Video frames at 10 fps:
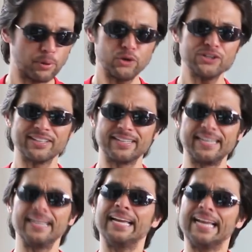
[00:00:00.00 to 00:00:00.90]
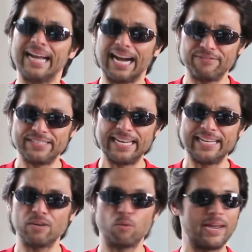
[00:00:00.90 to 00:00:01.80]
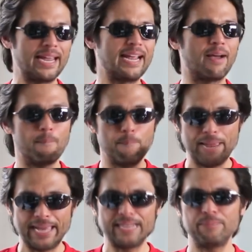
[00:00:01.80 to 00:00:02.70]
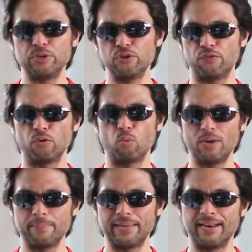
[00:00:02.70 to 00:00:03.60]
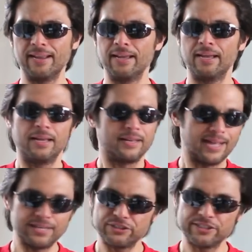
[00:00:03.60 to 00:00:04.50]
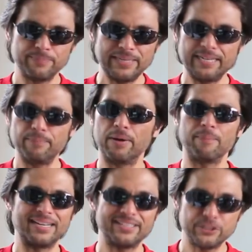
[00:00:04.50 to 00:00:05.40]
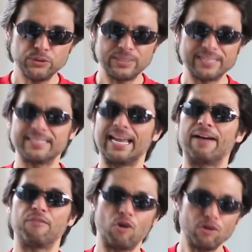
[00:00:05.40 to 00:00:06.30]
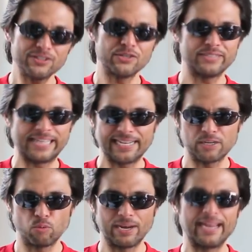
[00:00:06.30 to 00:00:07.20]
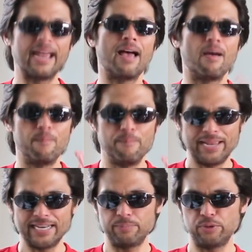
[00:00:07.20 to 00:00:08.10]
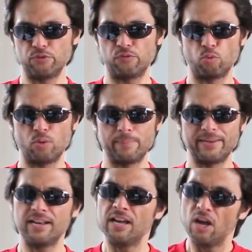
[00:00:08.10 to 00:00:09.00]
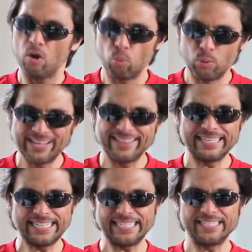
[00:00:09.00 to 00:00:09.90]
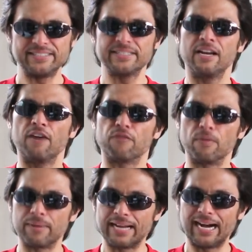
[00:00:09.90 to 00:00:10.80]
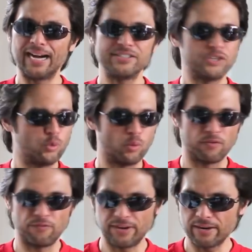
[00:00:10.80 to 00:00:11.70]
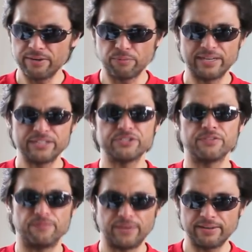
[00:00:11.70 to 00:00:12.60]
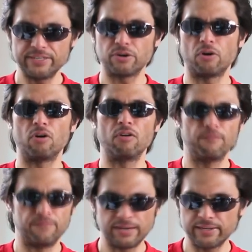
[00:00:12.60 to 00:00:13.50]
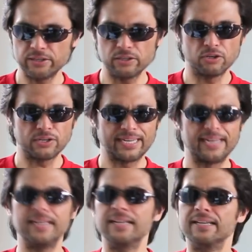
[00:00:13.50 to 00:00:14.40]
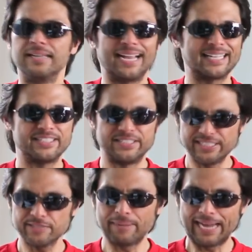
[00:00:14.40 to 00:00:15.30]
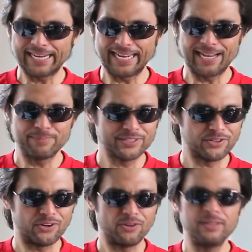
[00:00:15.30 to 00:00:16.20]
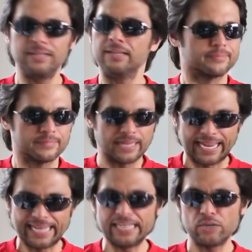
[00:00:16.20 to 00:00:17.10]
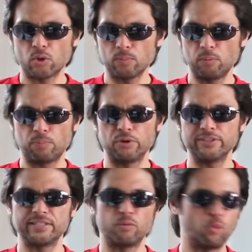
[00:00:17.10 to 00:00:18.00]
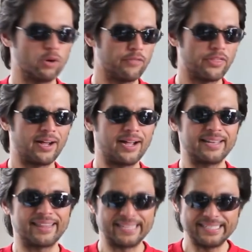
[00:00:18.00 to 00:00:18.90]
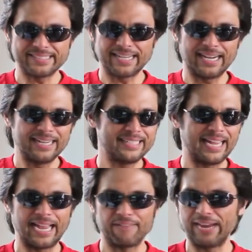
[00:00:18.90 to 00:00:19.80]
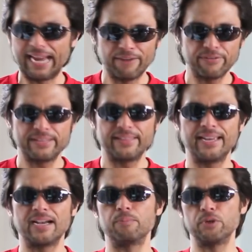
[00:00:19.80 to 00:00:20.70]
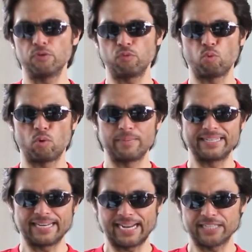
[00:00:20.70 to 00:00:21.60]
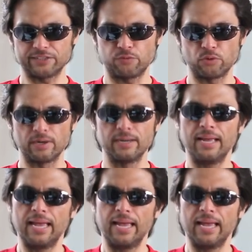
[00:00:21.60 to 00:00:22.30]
Personally, I've taken away many beautiful women. Not just me, but my students have also taken away many beautiful women with ease from guys who were very rich, very tall, very good looking, had six pack abs and all. Any normal person would have thought these guys have everything a beautiful woman could ask for.